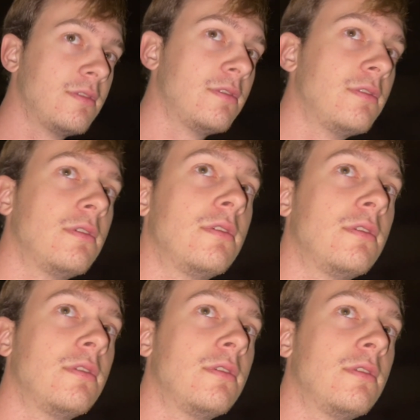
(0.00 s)

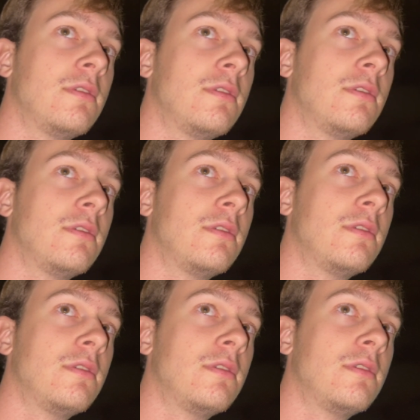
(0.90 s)

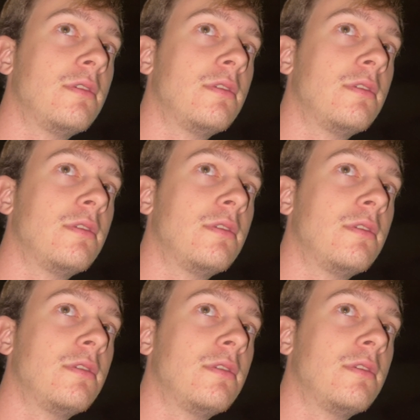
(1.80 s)

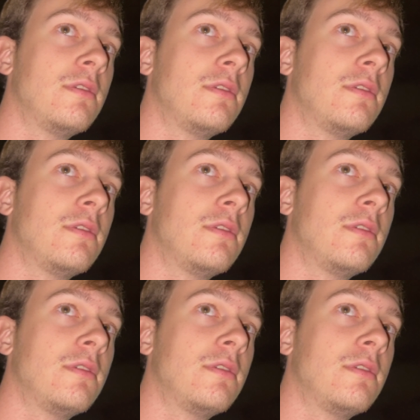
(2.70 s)

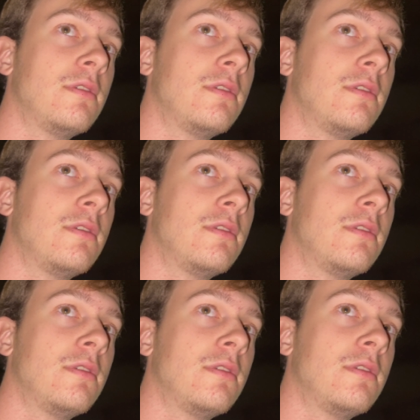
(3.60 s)

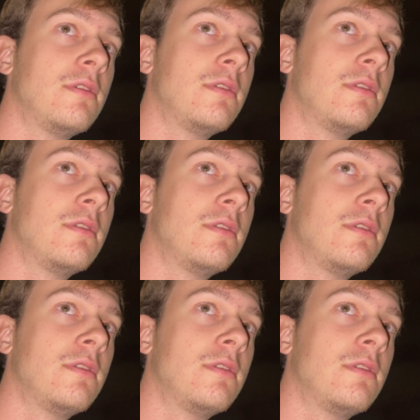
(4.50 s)

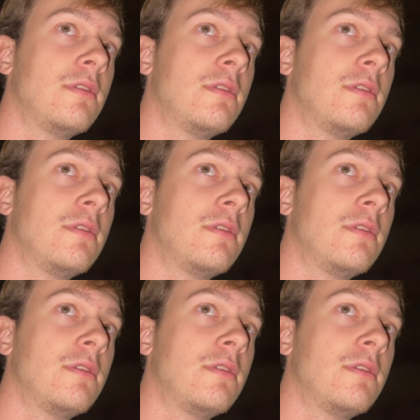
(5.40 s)
No one is speaking in this clip.